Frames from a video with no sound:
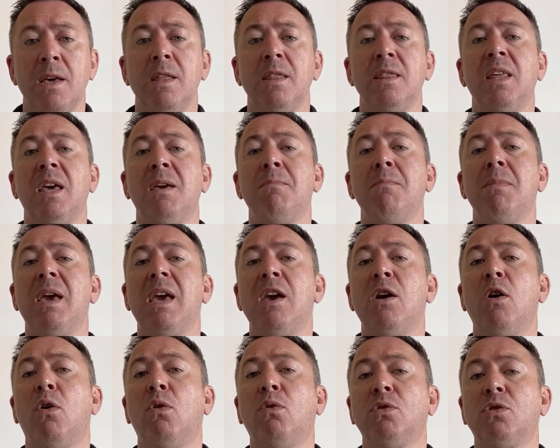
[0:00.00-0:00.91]
They may
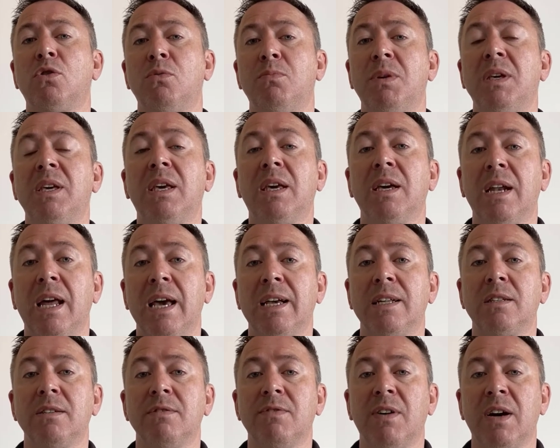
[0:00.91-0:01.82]
also be
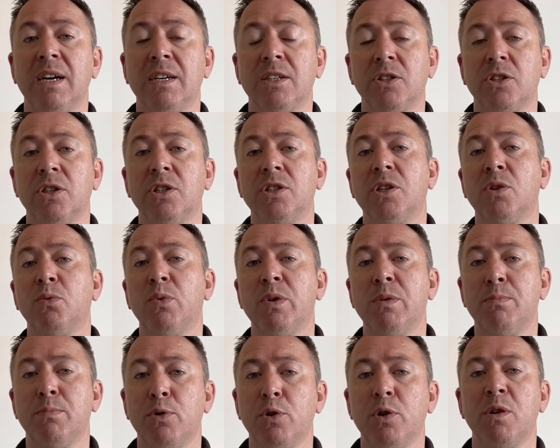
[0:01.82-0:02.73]
corrective actions that we
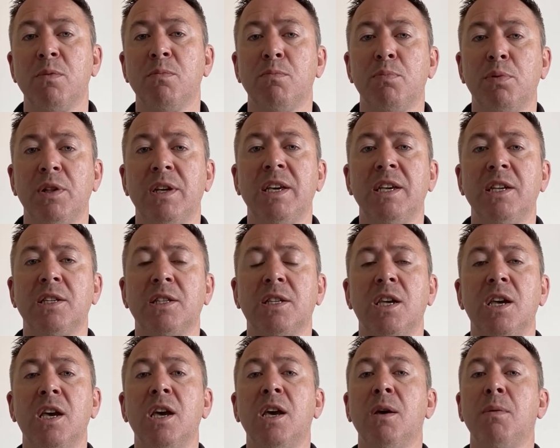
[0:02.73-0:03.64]
put in place
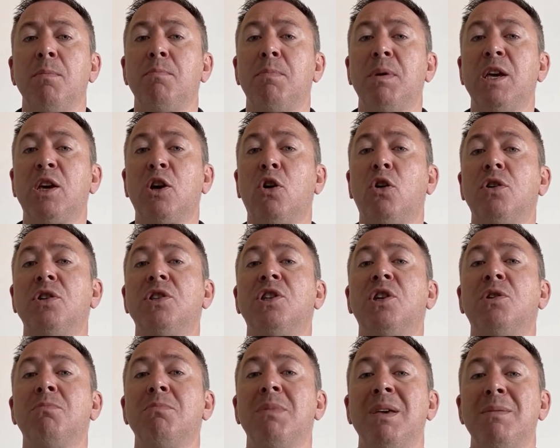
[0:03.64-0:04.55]
because
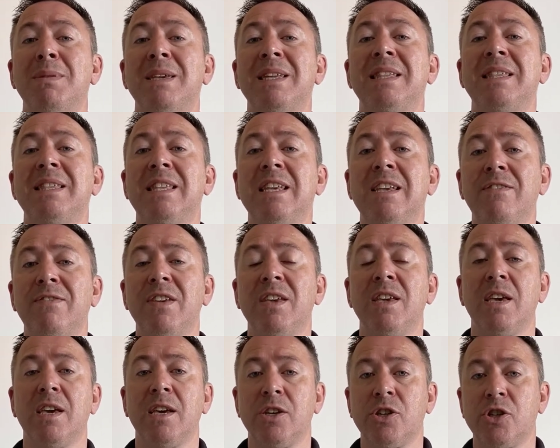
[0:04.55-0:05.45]
there may be
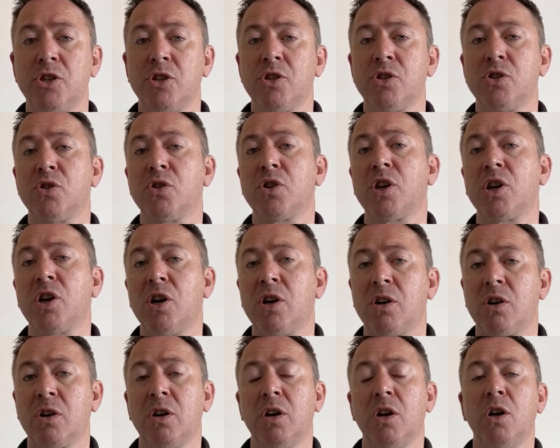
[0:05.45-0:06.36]
deviations
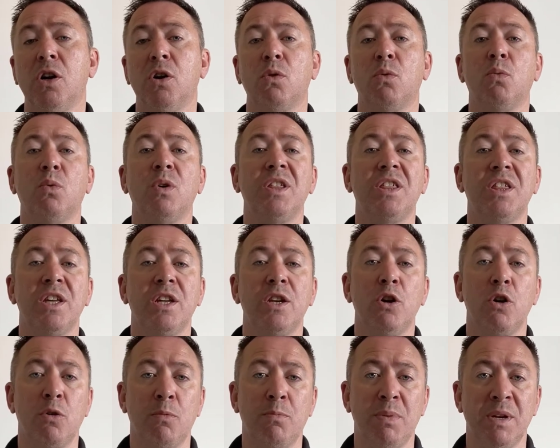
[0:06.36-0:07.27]
occur within
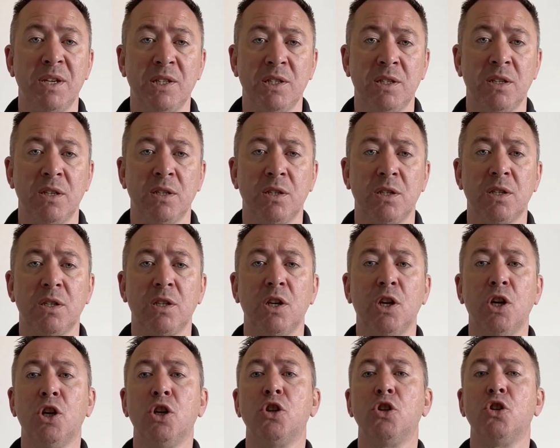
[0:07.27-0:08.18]
our business
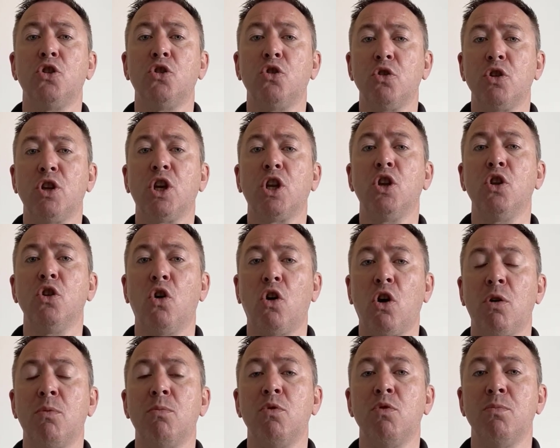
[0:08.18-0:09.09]
during
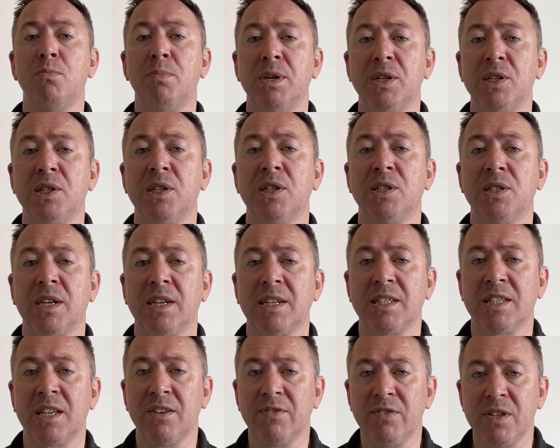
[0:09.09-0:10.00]
normal business
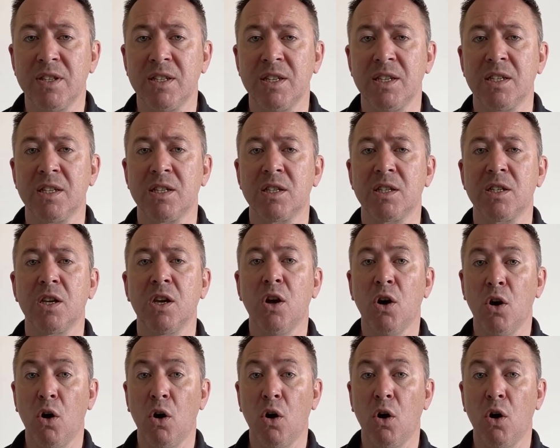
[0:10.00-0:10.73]
activities.